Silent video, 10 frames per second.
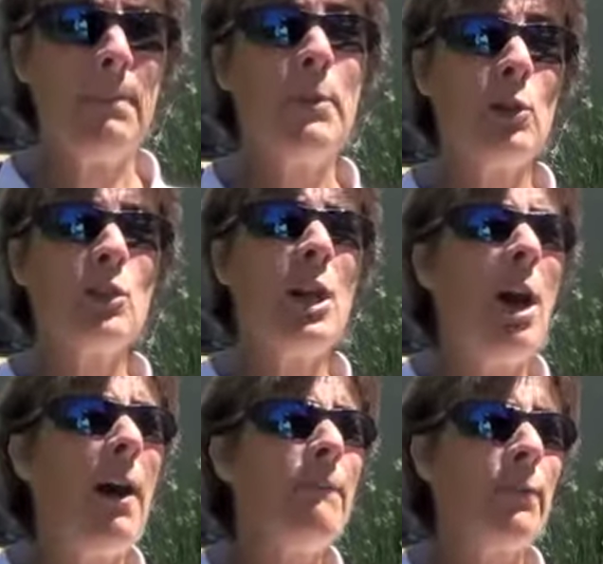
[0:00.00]
There's
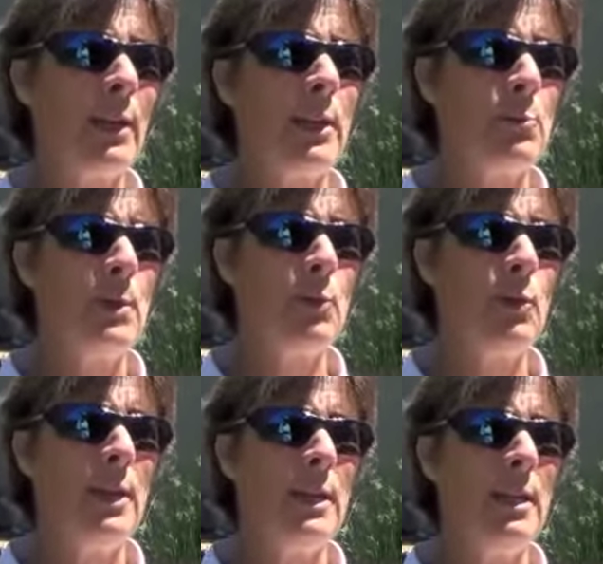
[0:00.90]
conflict
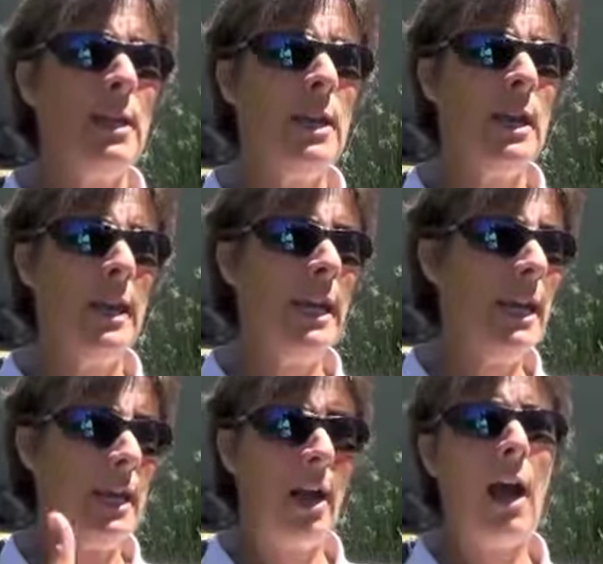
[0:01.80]
between
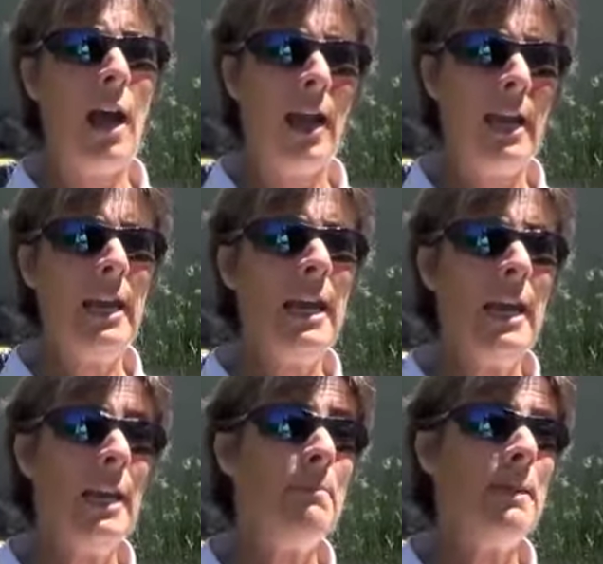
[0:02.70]
he and I
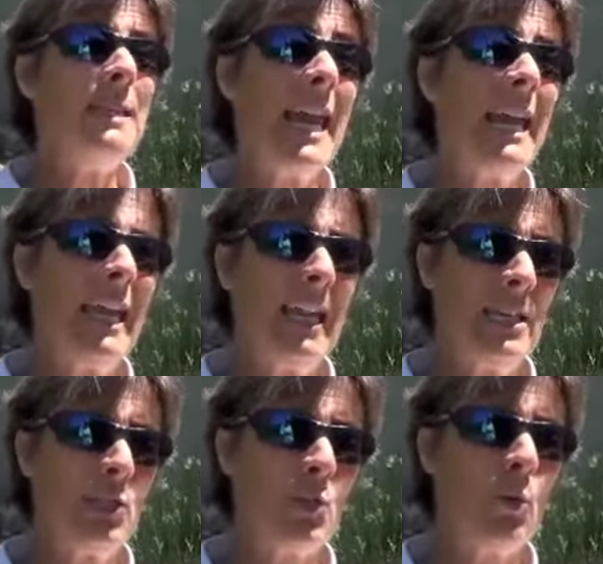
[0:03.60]
in me taking
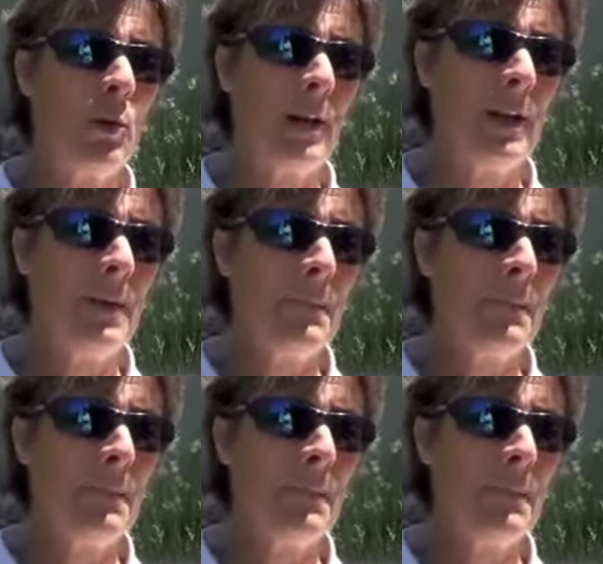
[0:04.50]
his toy.